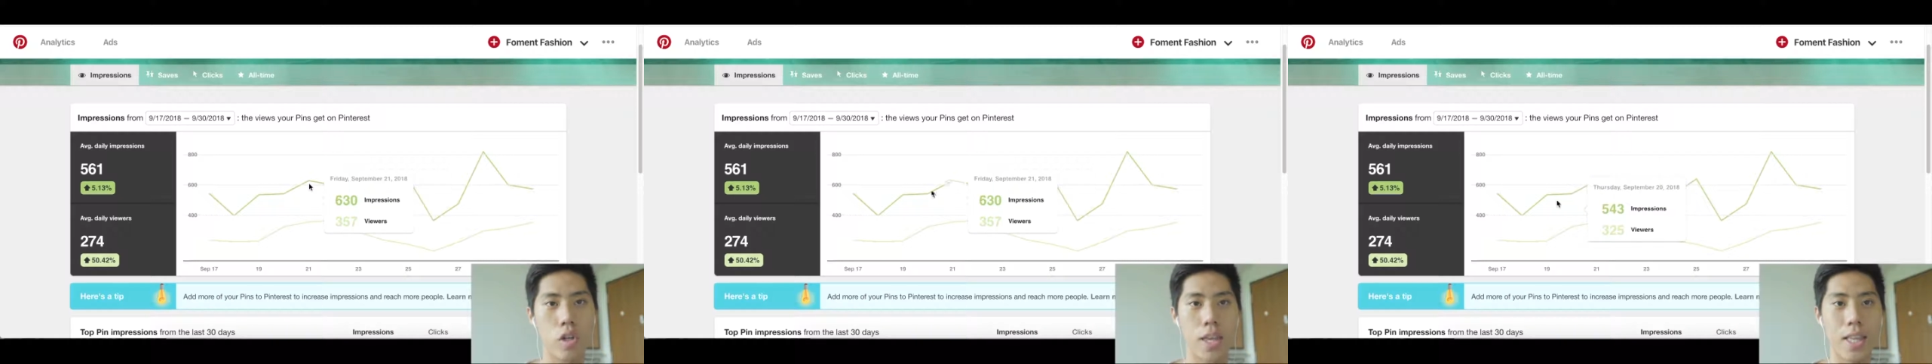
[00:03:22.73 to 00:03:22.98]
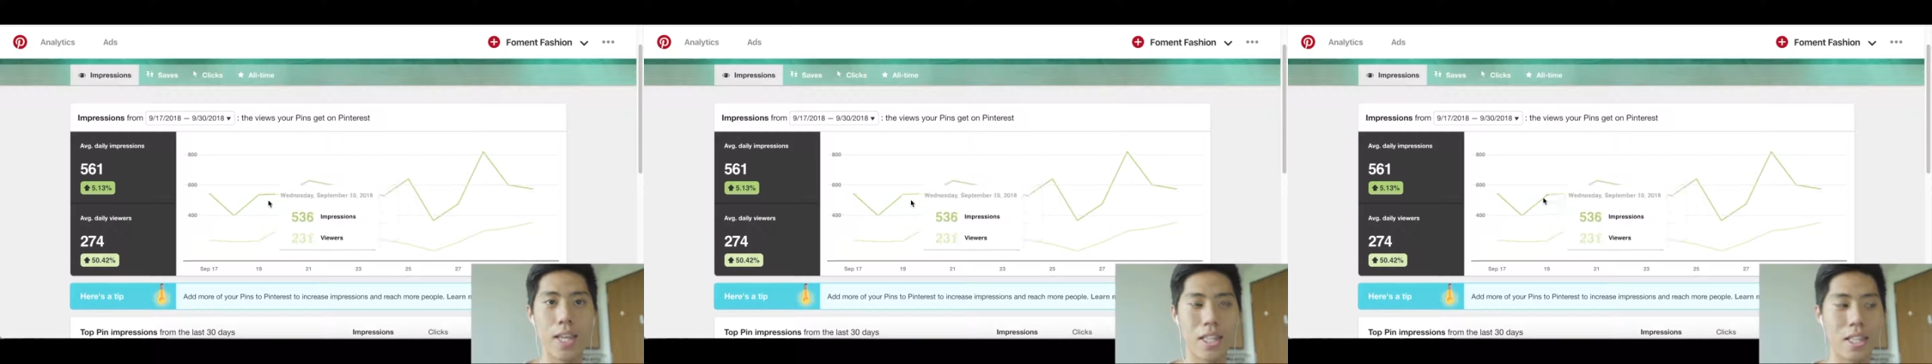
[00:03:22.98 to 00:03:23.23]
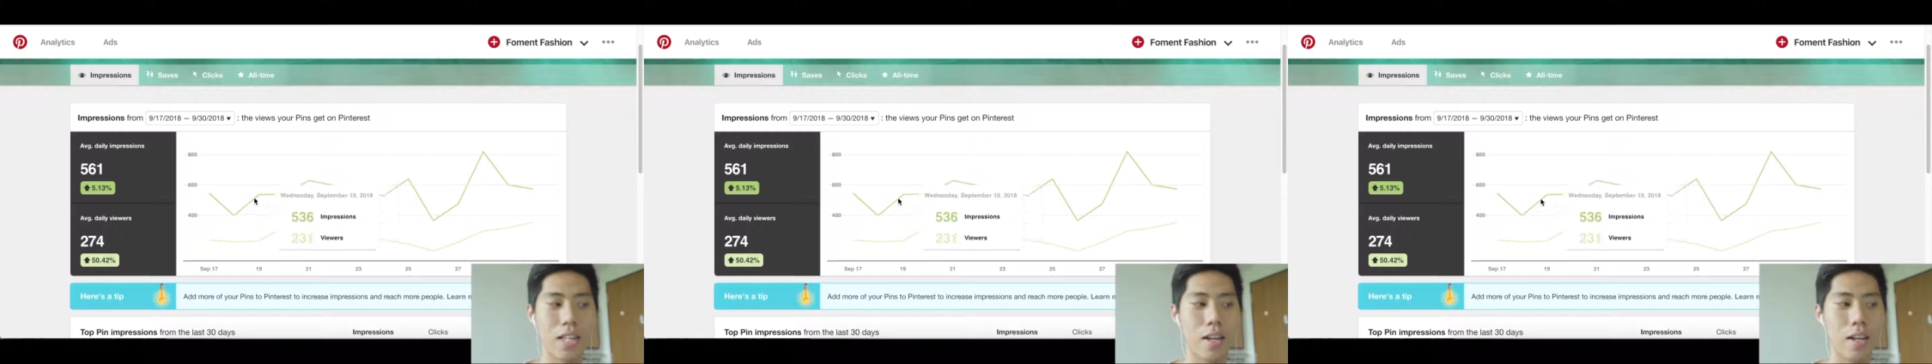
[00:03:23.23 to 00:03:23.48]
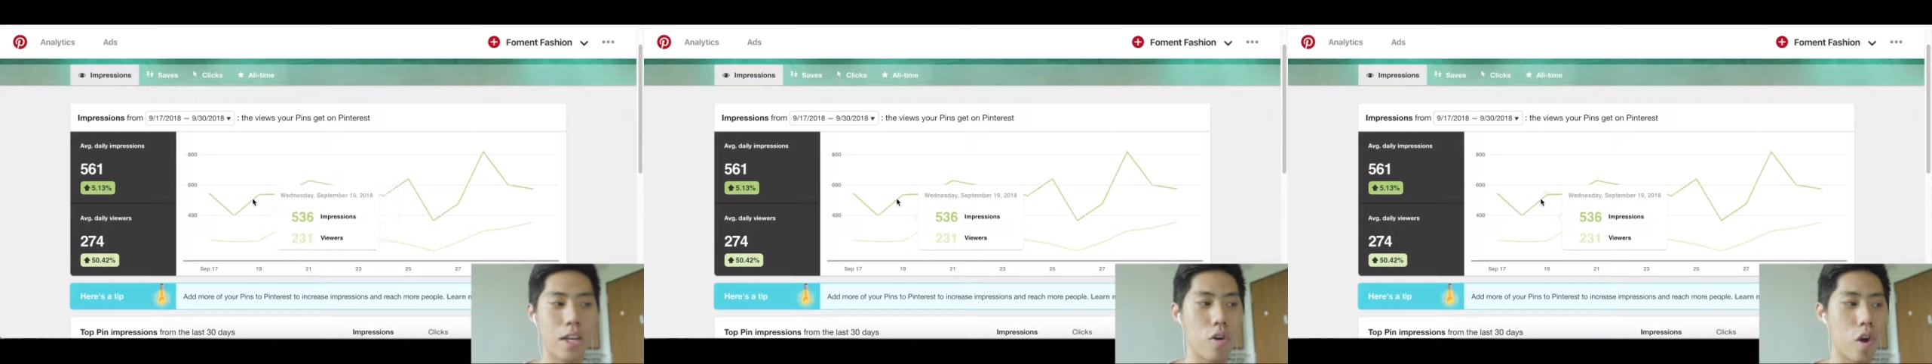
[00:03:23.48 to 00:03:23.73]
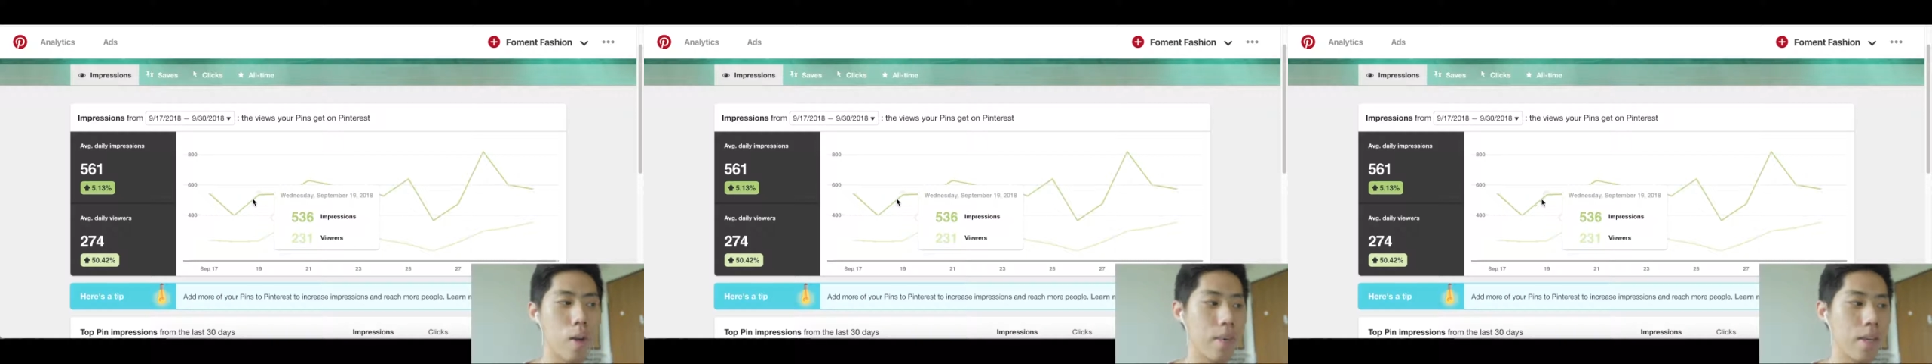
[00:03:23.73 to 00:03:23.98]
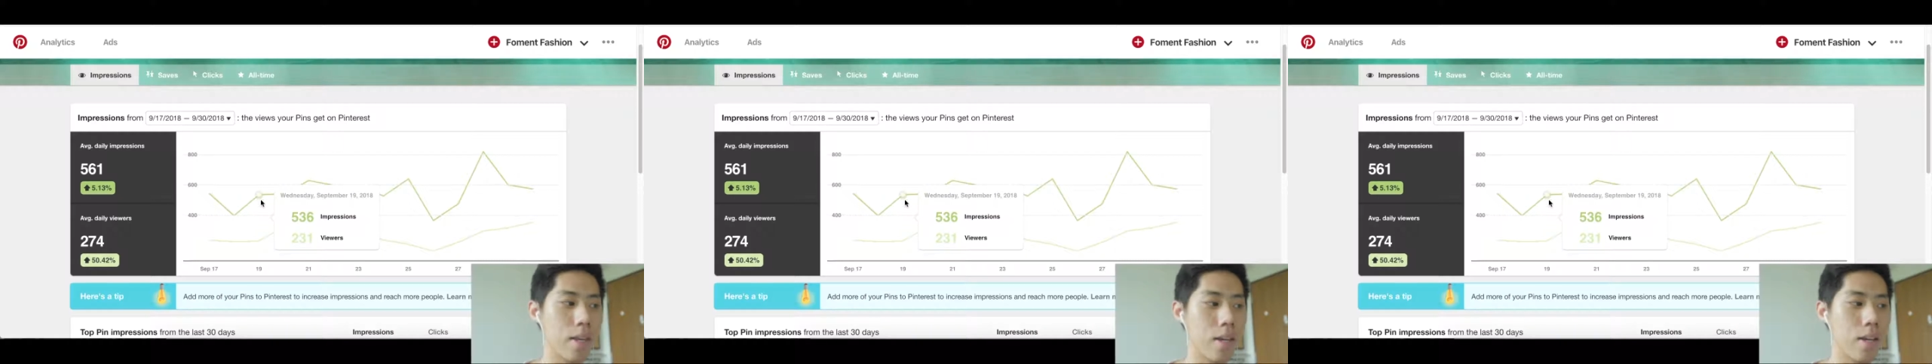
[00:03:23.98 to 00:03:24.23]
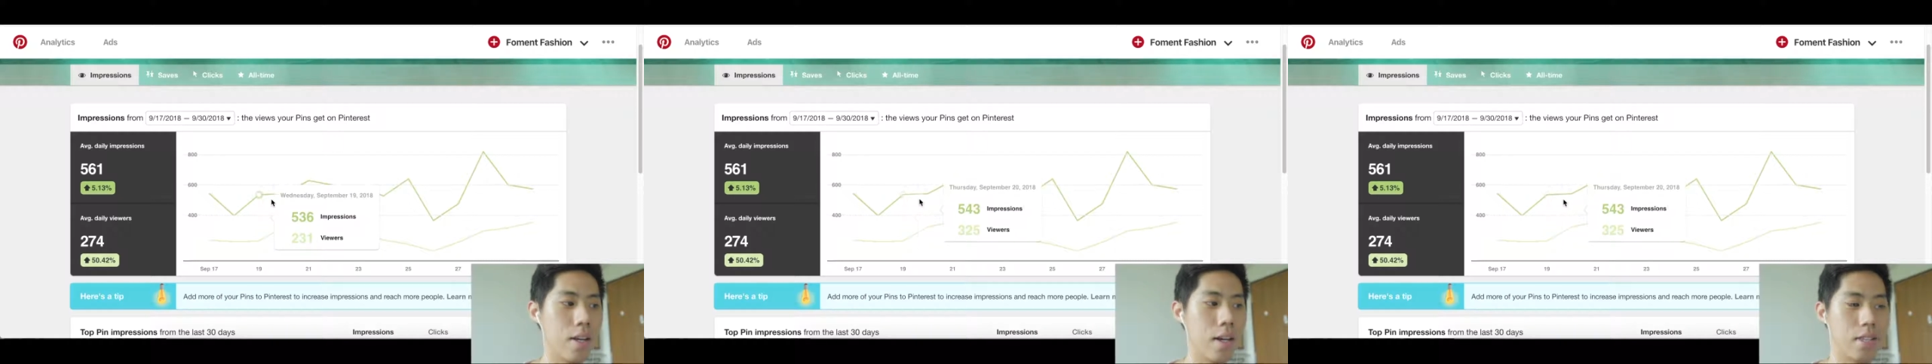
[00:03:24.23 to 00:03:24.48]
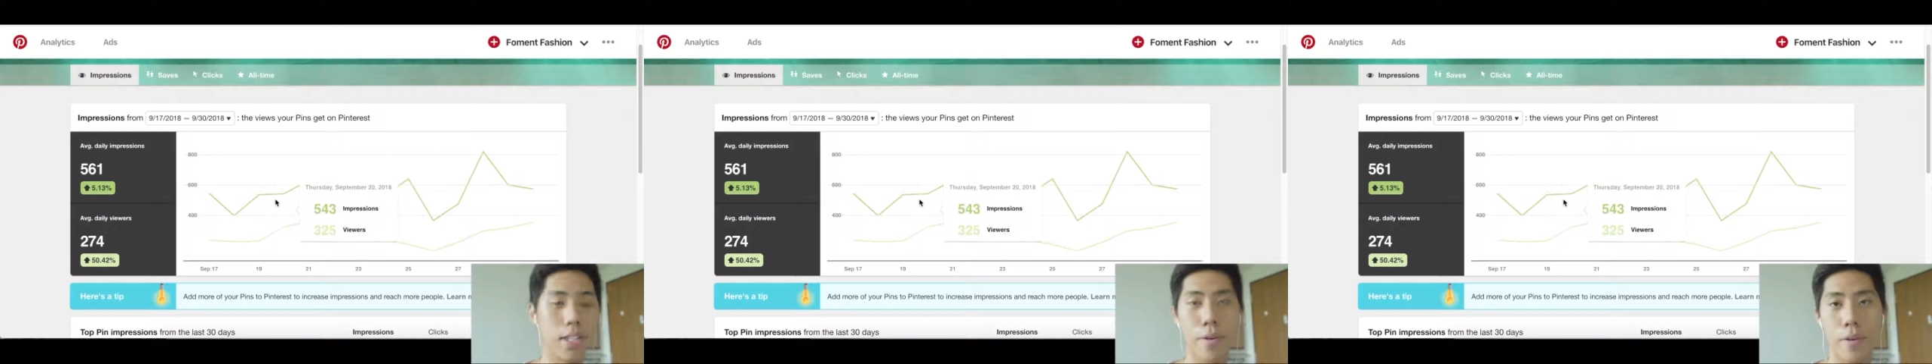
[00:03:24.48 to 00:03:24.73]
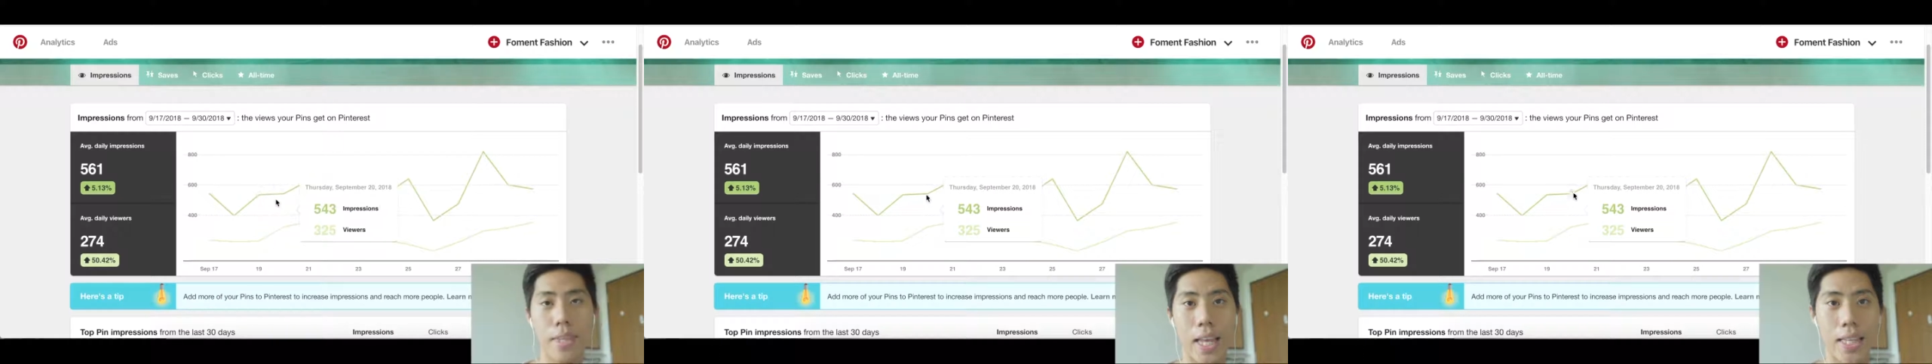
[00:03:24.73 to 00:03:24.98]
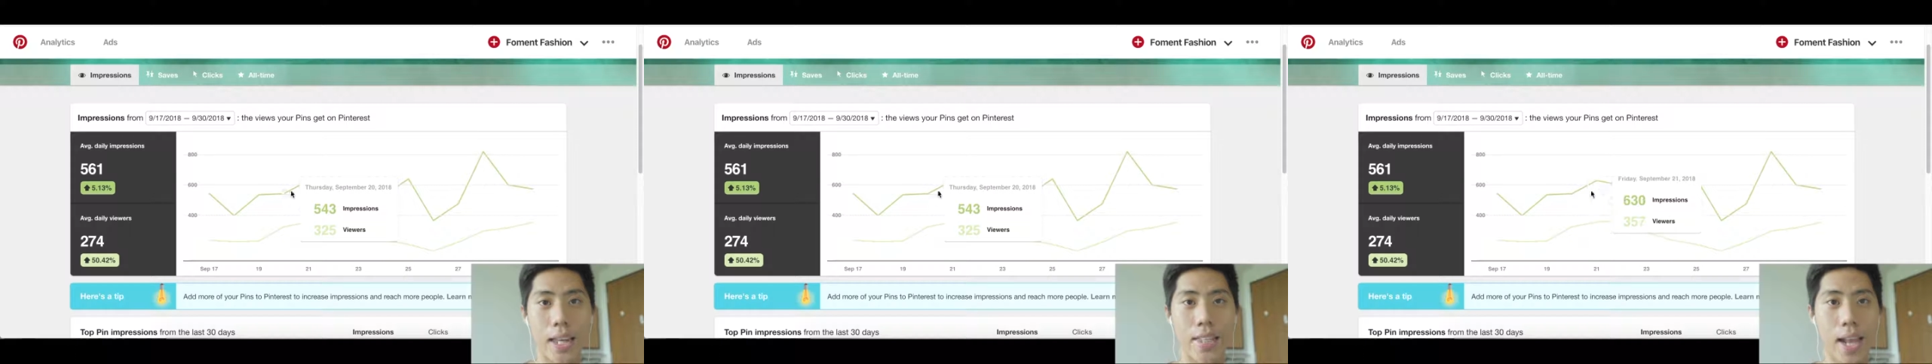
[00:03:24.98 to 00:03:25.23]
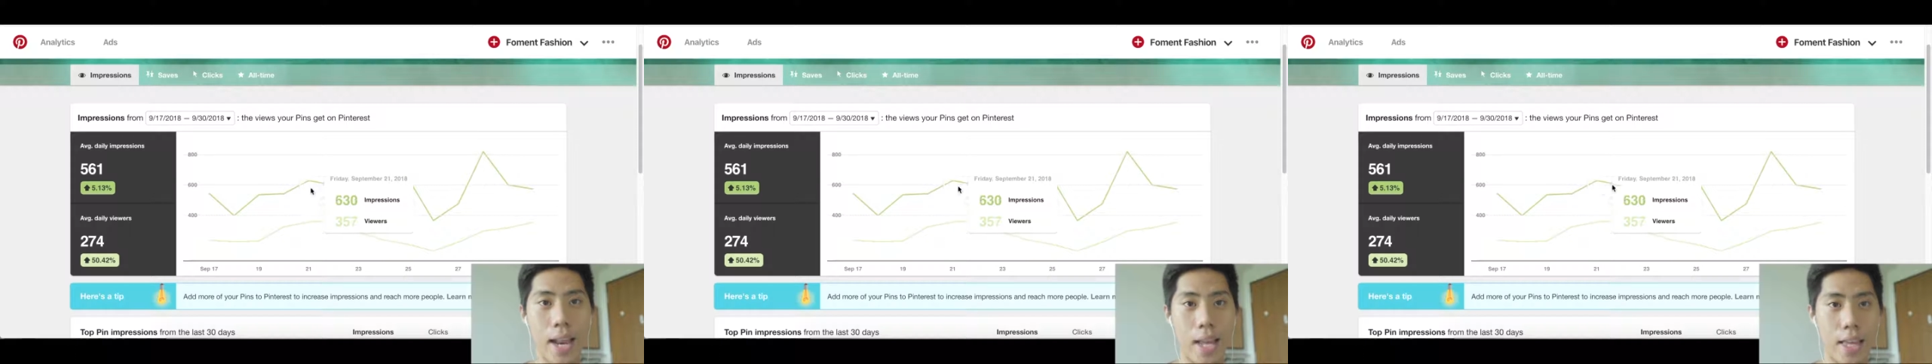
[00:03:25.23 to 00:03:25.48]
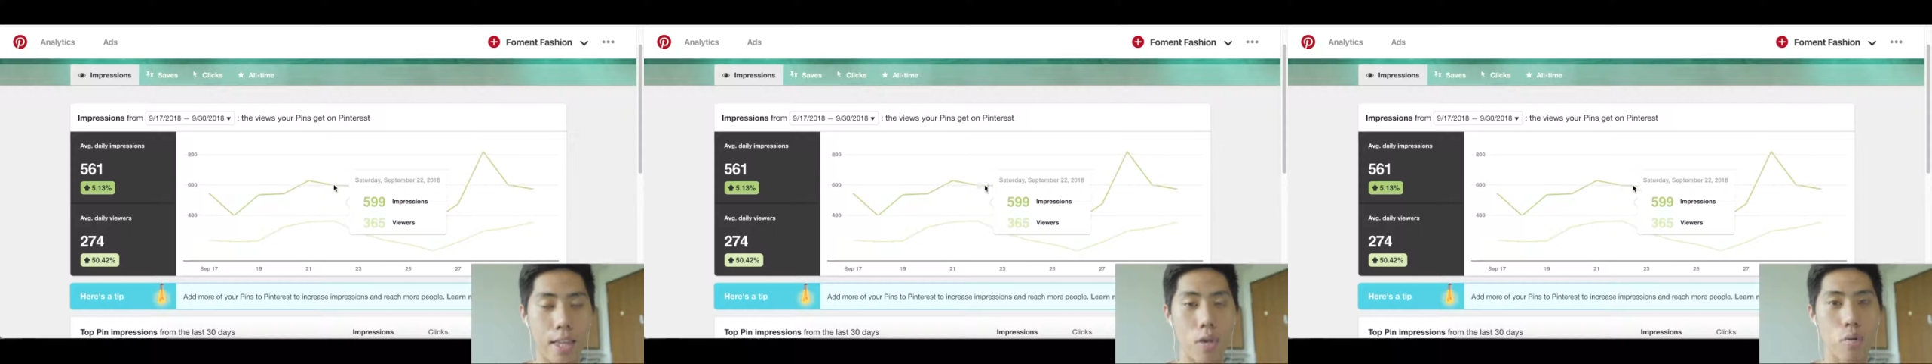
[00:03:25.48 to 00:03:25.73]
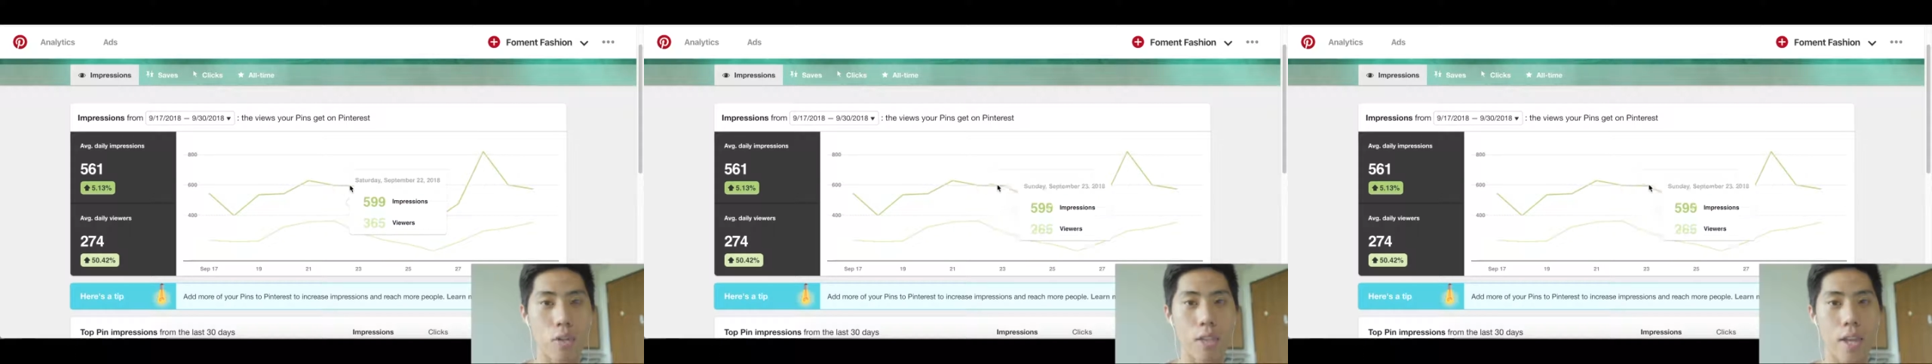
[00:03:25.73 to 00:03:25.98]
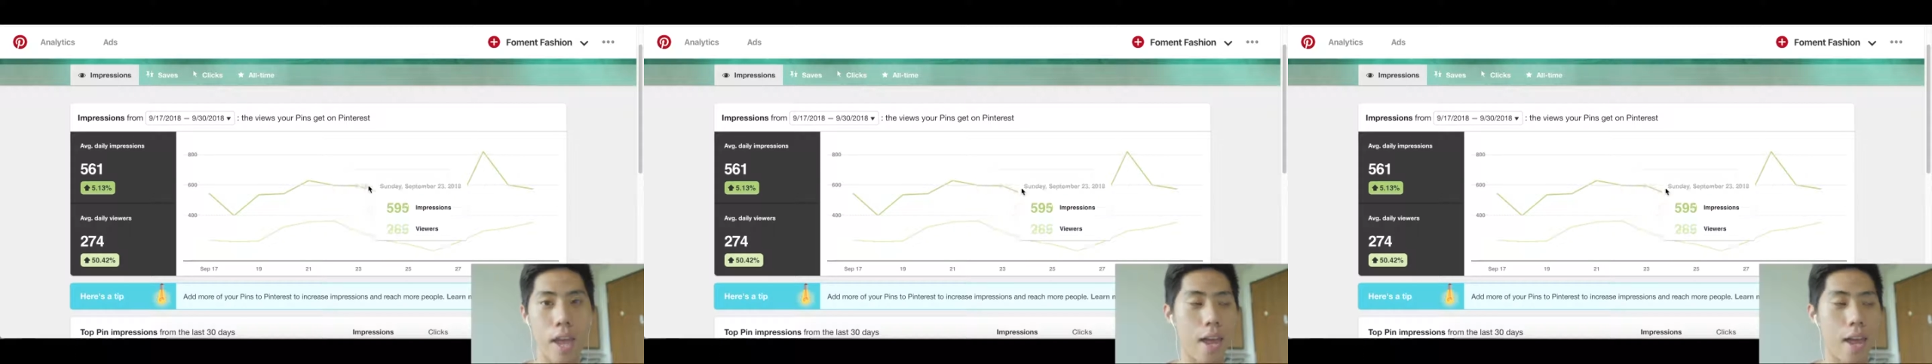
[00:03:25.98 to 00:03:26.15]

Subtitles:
and that is incredibly significant data that I can use